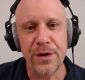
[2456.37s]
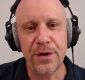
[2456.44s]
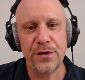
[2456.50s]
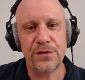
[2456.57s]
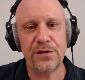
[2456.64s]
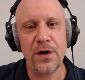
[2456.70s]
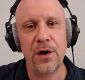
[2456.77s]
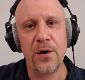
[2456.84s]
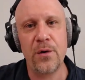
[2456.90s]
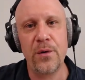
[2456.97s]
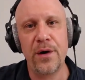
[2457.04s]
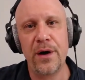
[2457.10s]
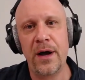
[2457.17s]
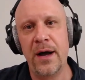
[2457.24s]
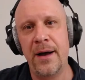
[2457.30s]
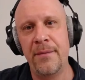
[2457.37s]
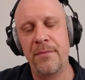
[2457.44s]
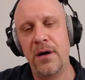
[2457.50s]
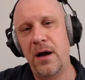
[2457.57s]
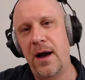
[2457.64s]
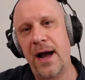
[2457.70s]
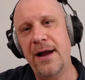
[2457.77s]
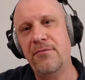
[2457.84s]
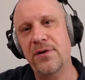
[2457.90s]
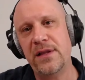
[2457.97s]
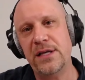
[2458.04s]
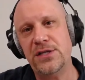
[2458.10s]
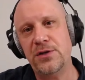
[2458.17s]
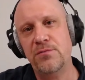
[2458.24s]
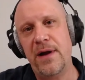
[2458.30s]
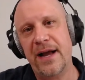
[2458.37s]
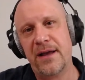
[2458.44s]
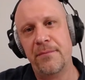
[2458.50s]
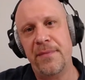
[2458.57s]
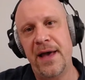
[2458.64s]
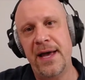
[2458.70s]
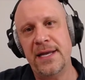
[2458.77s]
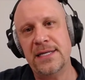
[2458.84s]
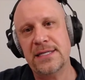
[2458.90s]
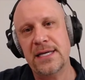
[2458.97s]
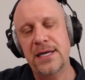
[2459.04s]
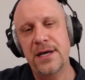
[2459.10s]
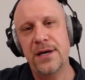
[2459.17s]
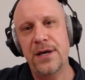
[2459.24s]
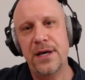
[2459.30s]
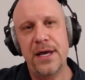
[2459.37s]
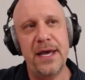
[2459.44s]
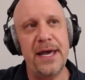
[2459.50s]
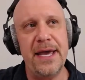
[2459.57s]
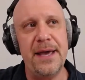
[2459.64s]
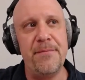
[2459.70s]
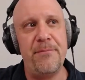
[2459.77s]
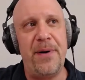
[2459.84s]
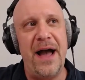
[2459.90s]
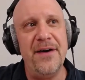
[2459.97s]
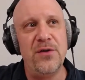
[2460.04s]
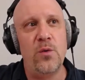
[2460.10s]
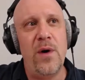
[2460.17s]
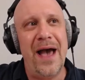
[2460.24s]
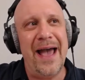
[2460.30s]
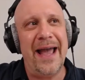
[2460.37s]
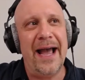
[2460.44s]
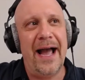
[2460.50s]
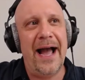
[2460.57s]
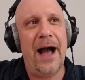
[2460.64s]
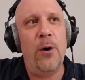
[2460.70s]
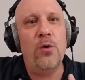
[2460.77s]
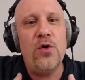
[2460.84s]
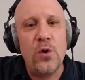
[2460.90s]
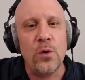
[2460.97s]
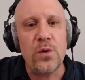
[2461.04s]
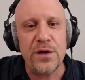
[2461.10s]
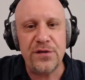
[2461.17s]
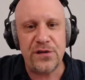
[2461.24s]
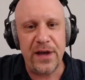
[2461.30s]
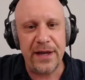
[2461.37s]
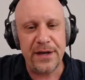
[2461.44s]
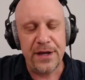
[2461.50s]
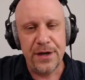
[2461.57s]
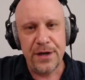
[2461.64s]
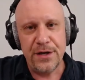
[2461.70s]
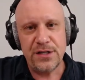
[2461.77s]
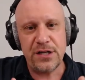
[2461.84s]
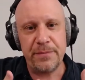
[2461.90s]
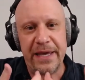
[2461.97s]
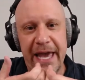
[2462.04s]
So I really do recommend it. By the way, how cool is it to be